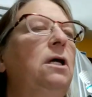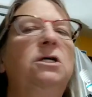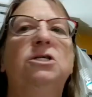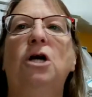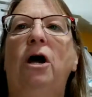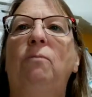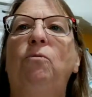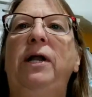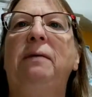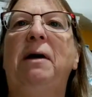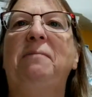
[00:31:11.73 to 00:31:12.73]
sorry, I'm
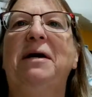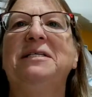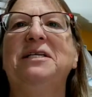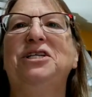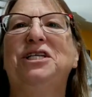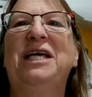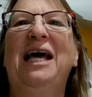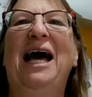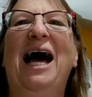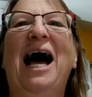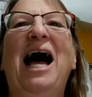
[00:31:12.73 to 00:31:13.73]
reading my messages.
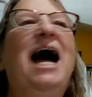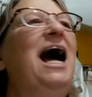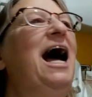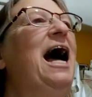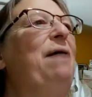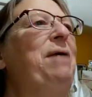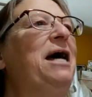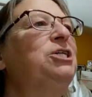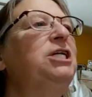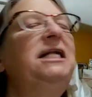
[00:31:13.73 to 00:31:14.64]
I'm actually